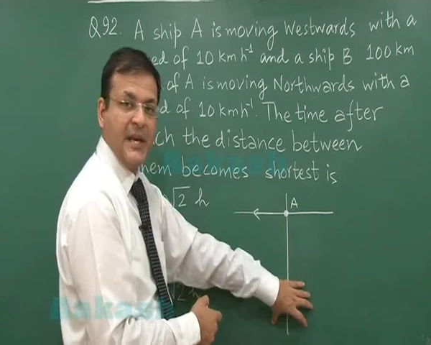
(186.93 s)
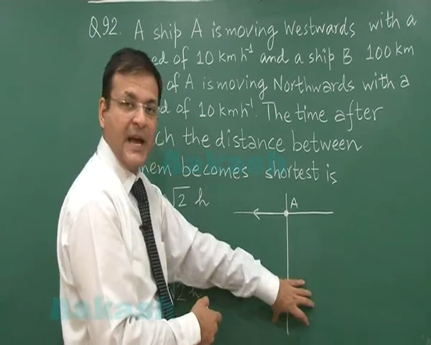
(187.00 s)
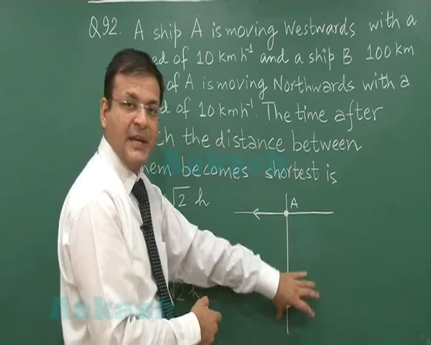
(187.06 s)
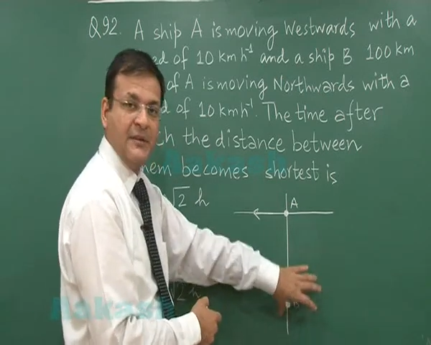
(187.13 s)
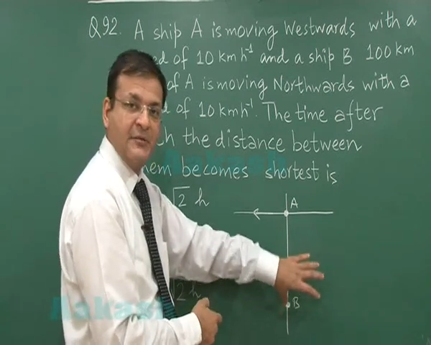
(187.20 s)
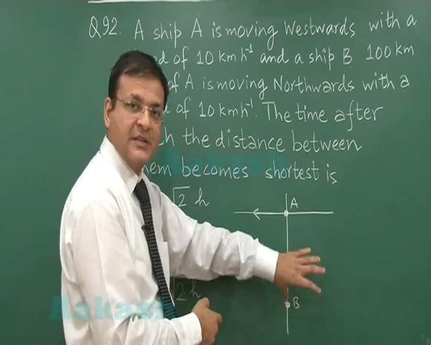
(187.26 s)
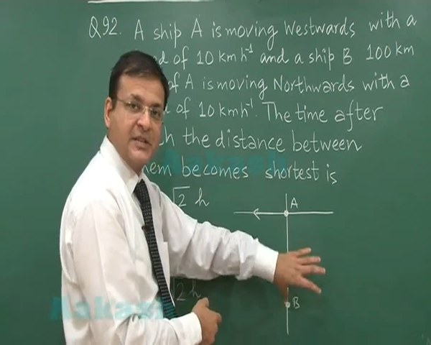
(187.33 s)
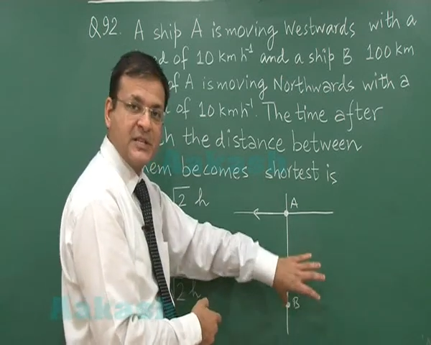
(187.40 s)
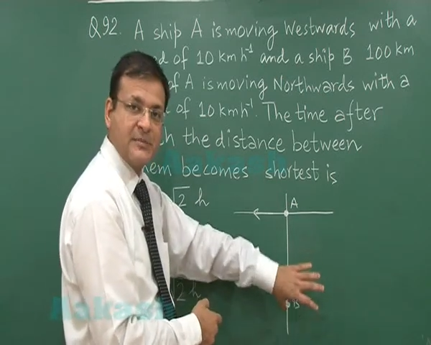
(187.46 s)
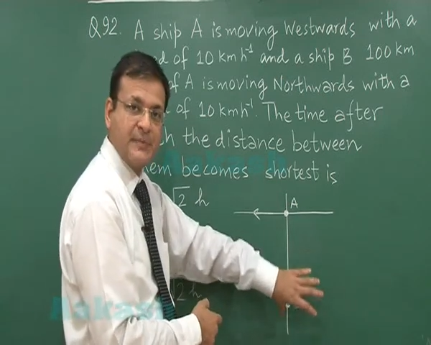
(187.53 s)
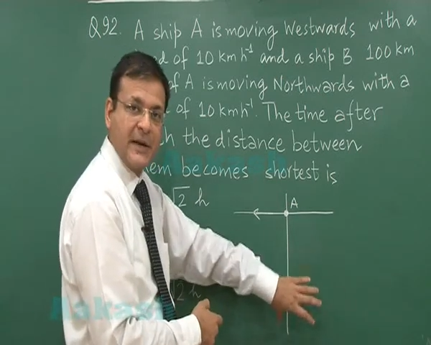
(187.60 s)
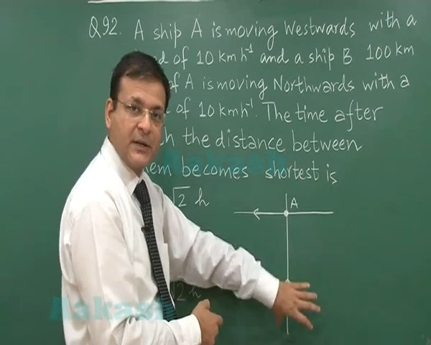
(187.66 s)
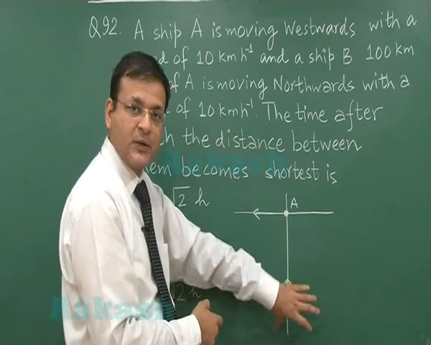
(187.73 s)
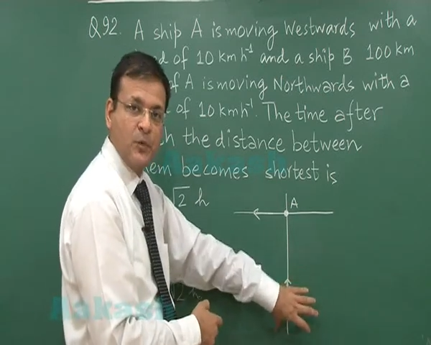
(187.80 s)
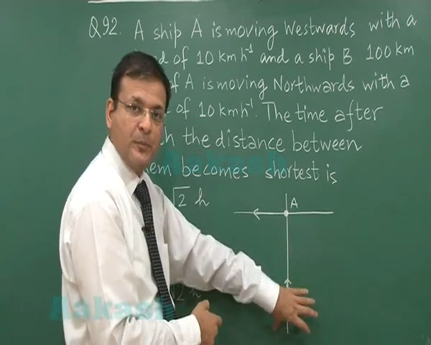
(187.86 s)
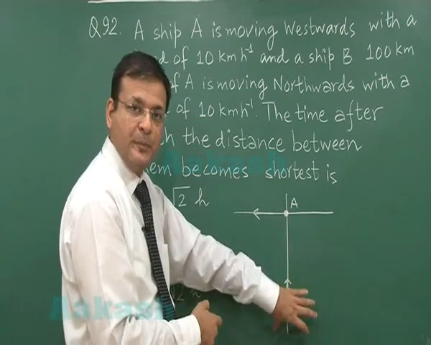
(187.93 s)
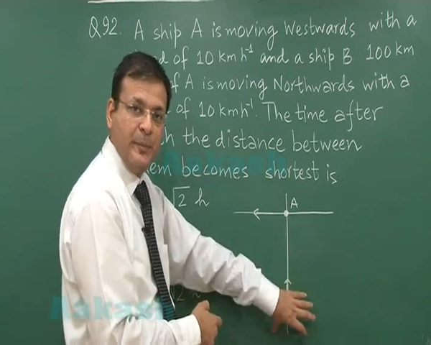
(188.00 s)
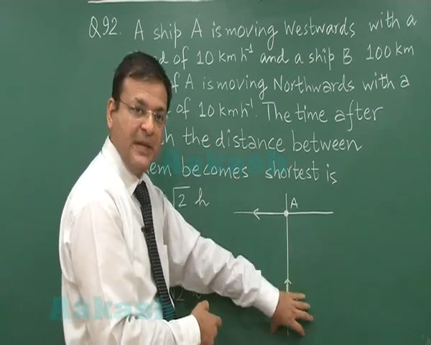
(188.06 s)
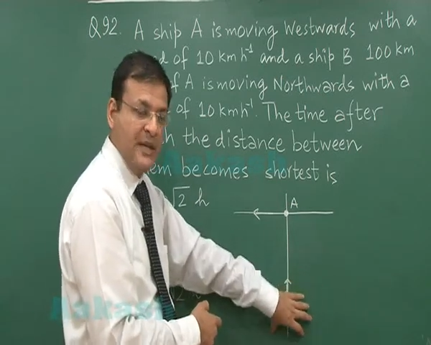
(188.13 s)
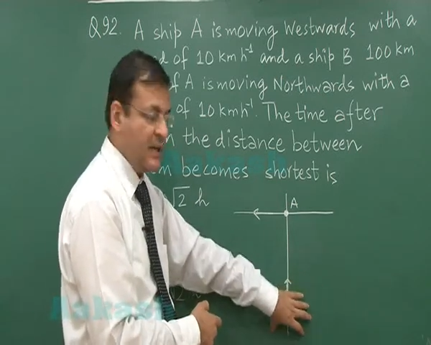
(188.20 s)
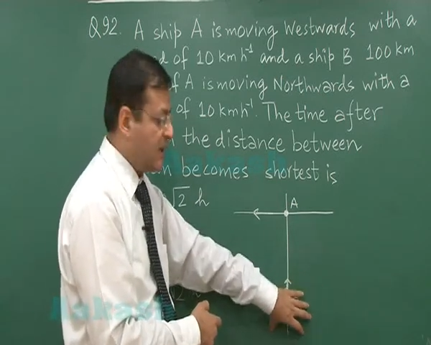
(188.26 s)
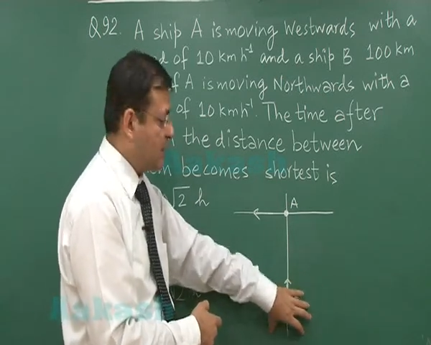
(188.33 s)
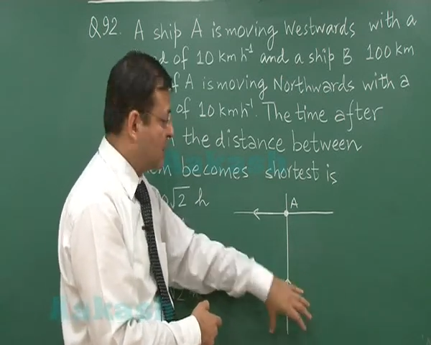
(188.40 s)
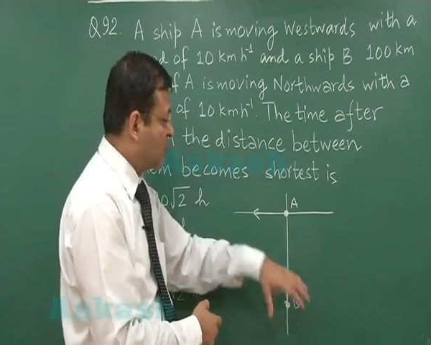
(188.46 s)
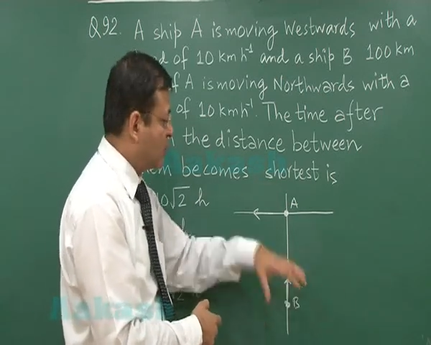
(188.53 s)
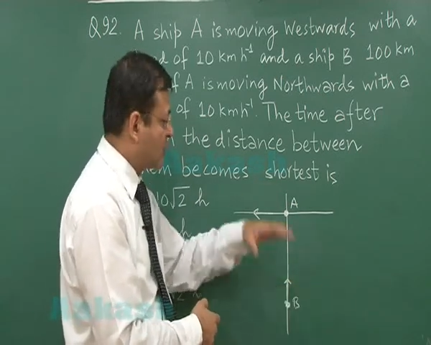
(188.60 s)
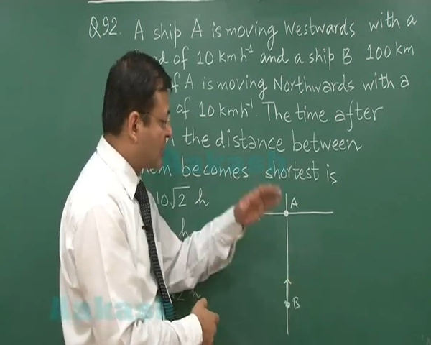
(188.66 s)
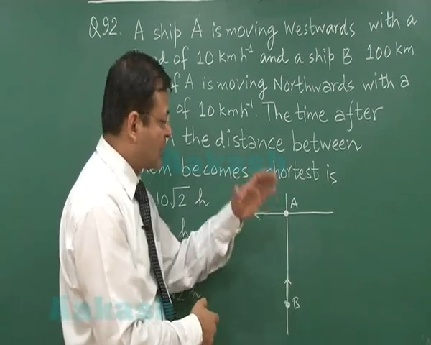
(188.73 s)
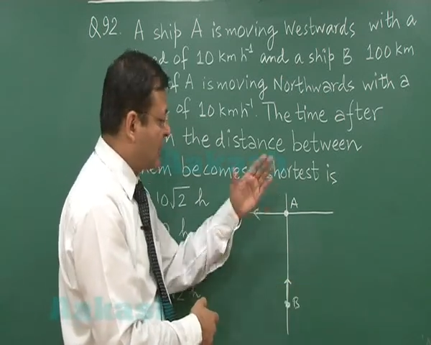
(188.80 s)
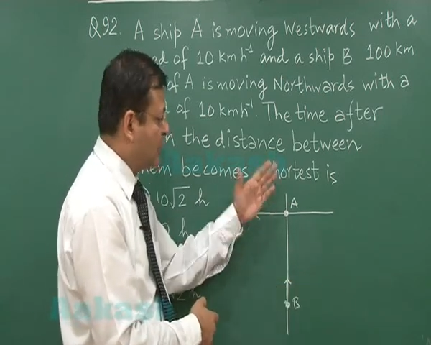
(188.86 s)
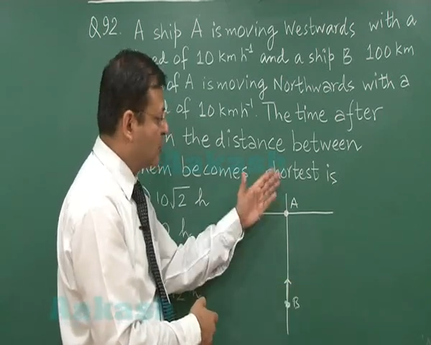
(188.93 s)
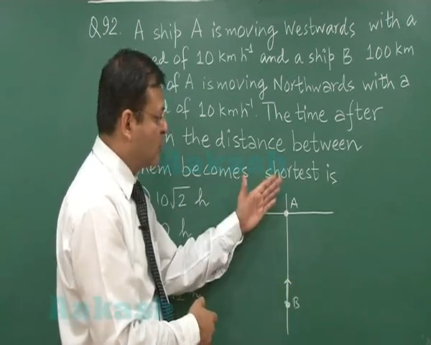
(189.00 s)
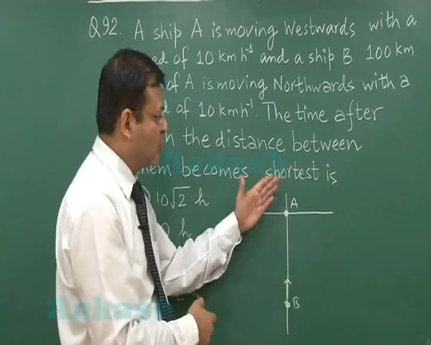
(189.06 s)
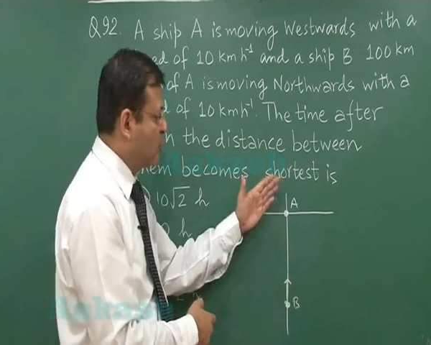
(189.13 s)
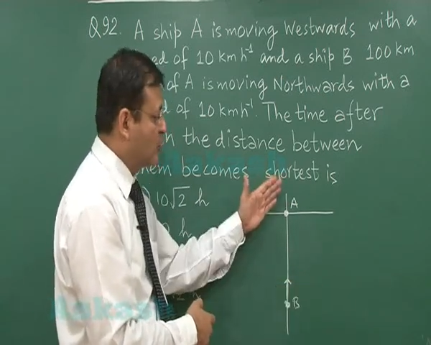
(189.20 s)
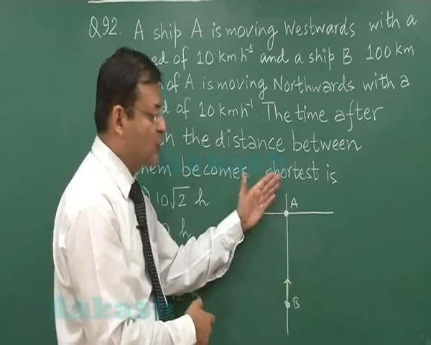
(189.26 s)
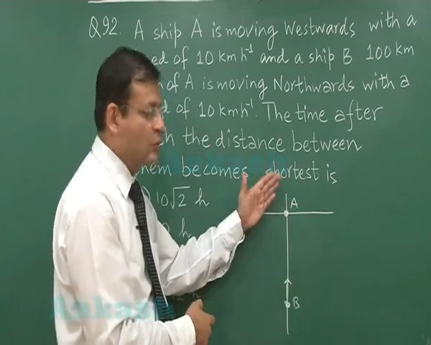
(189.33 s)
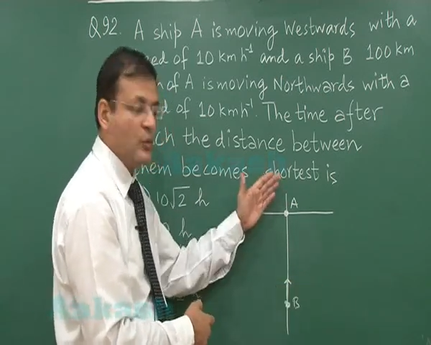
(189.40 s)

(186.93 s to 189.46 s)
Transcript: and with respect to B you try to